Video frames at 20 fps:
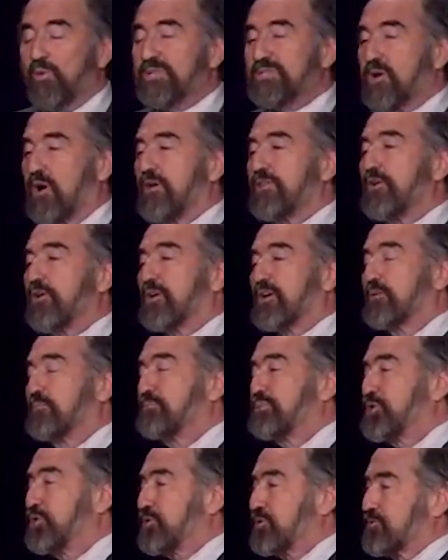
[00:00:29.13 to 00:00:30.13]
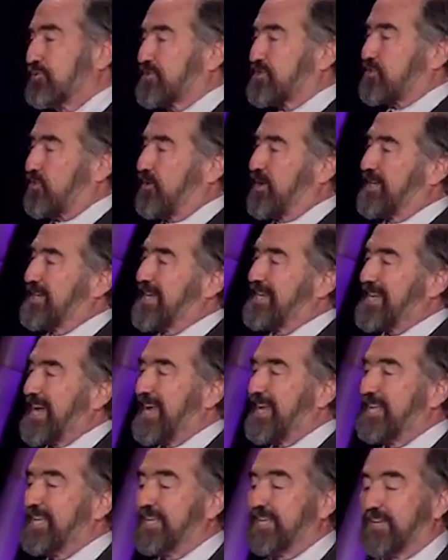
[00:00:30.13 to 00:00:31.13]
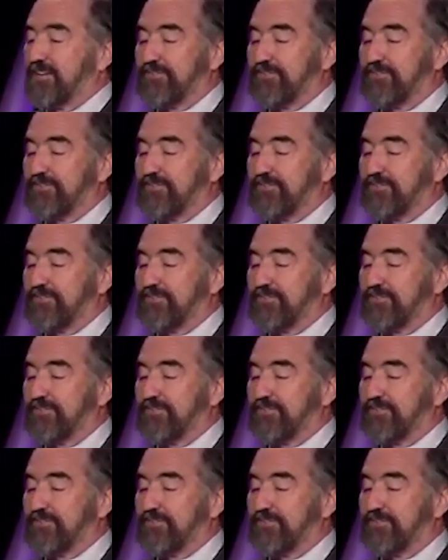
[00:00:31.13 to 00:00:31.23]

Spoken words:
Larry Rosen, who some of